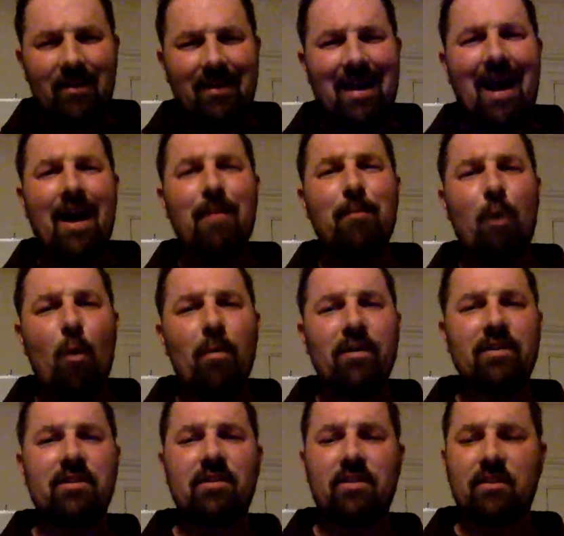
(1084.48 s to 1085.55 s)
God
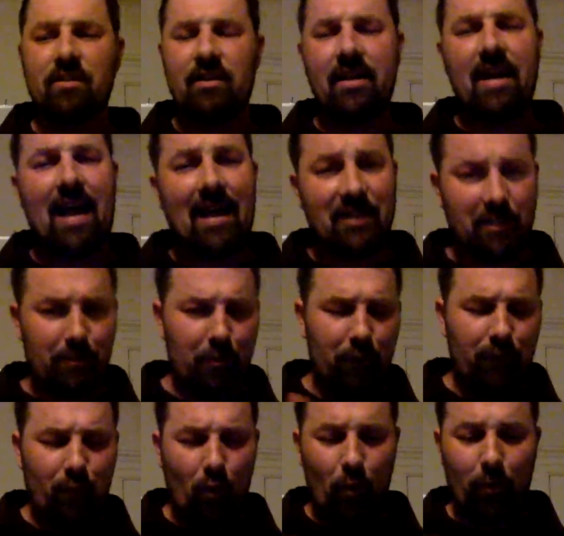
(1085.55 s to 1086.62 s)
moments as you
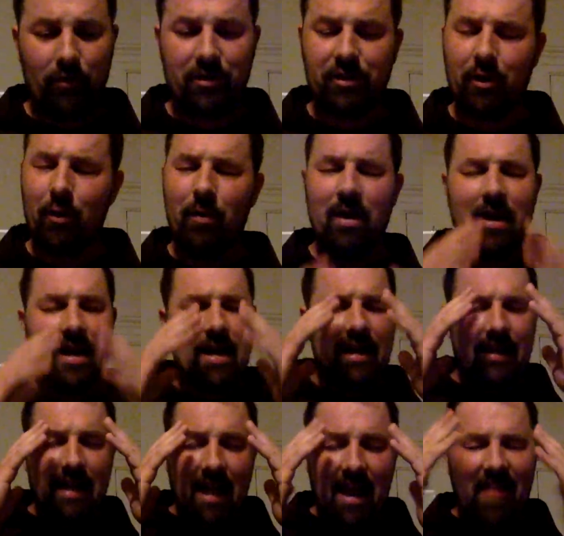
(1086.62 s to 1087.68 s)
move forward. So
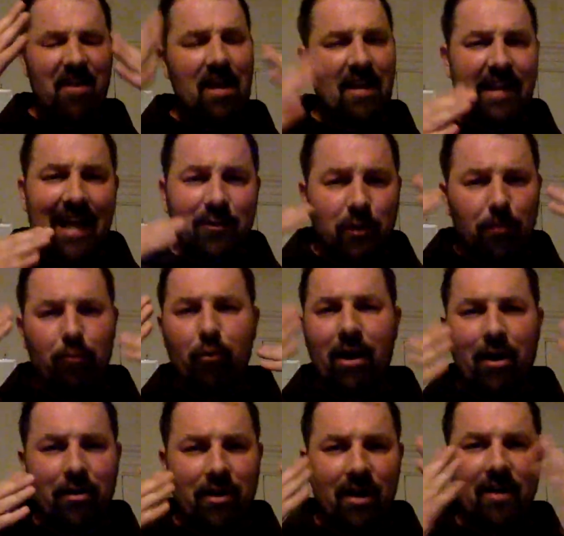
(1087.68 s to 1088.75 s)
I think that's what
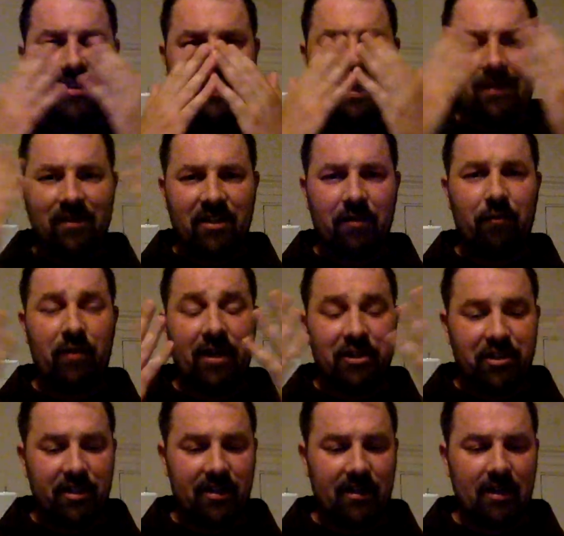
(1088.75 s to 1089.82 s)
prayer does. It gives us a
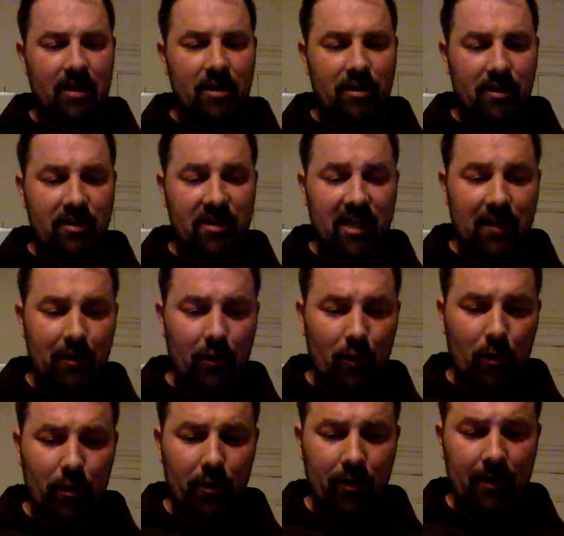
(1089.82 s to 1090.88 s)
vision to see the
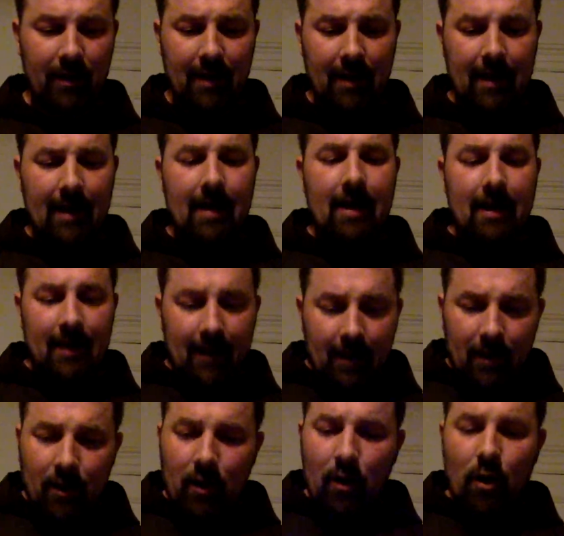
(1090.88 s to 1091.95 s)
Lord.
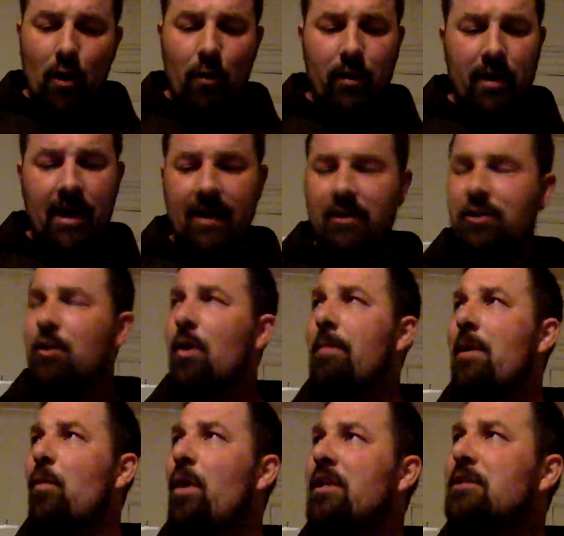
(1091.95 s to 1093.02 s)
Okay, so
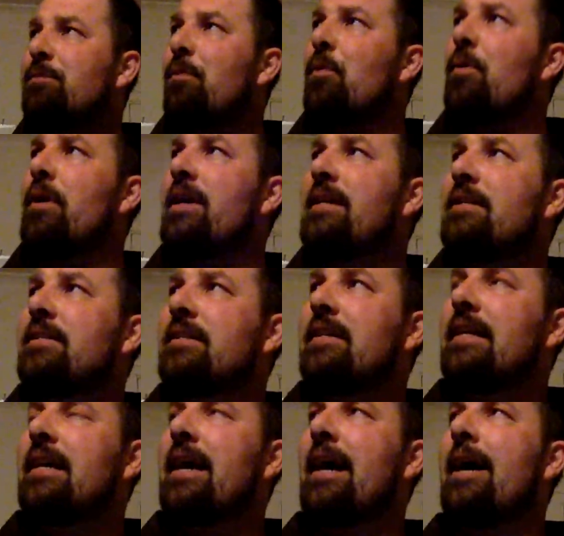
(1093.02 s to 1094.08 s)
I'm at West
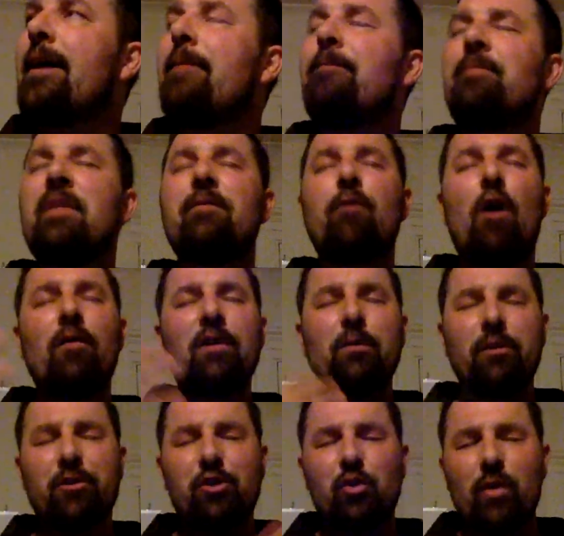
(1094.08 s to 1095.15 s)
Point, involved in
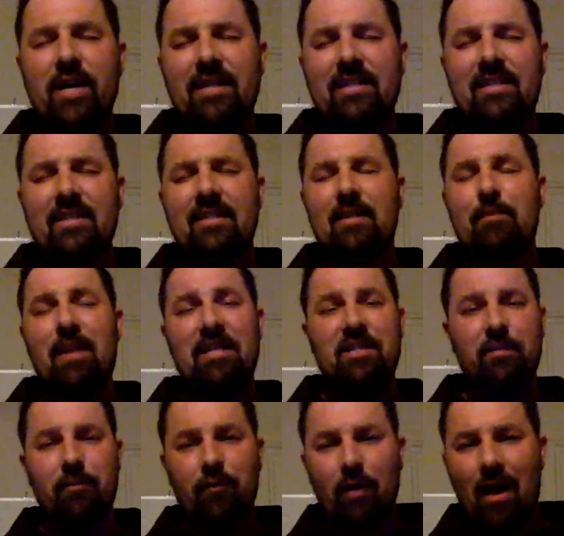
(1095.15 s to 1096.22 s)
retreats, met
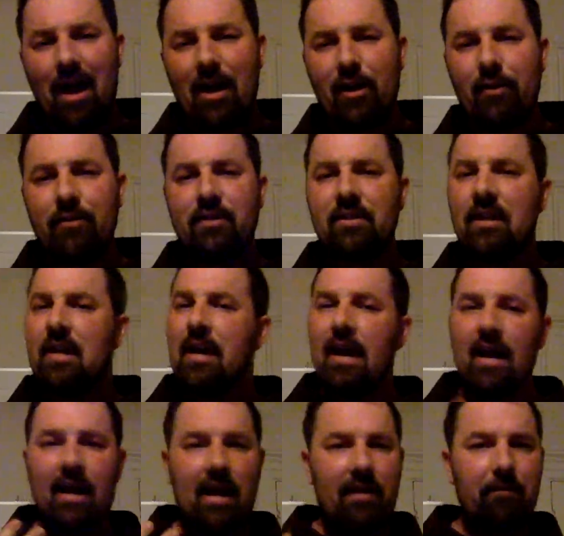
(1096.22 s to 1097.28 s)
some friars,
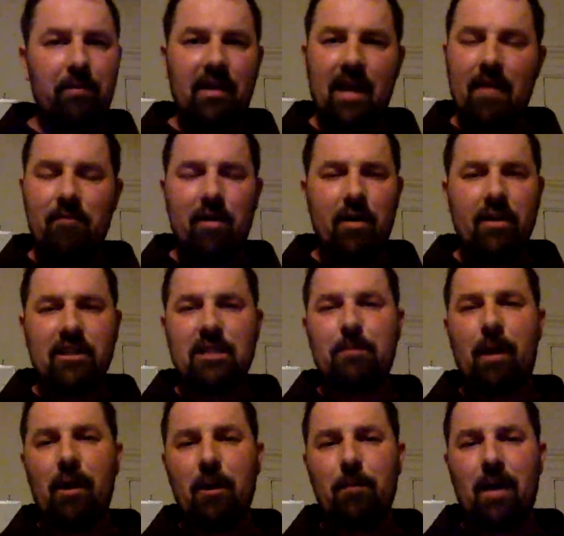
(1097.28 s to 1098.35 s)
and I became very
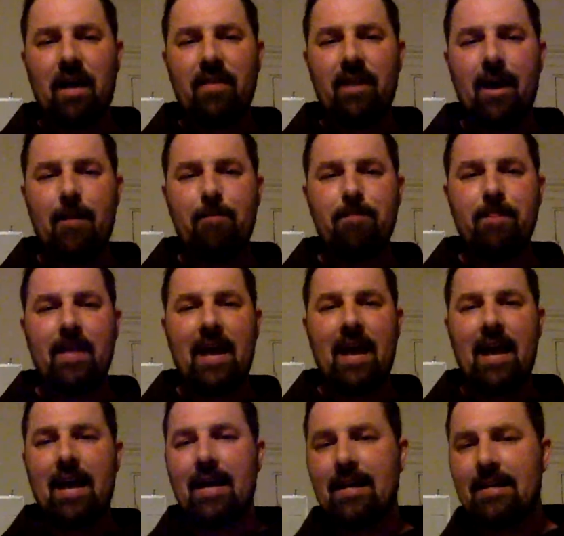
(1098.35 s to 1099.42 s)
inspired by them.
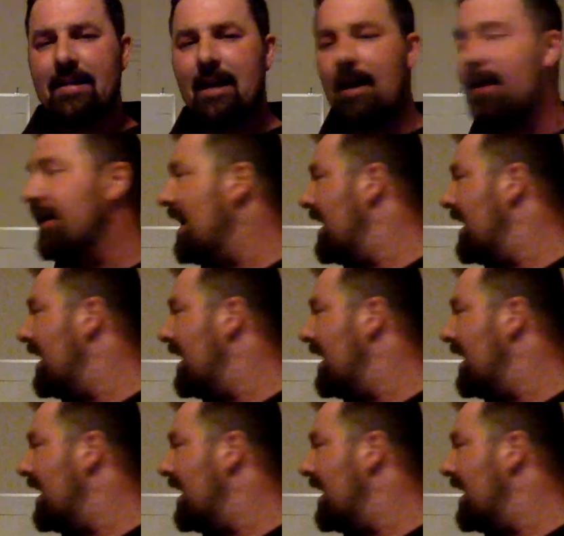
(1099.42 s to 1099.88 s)
And I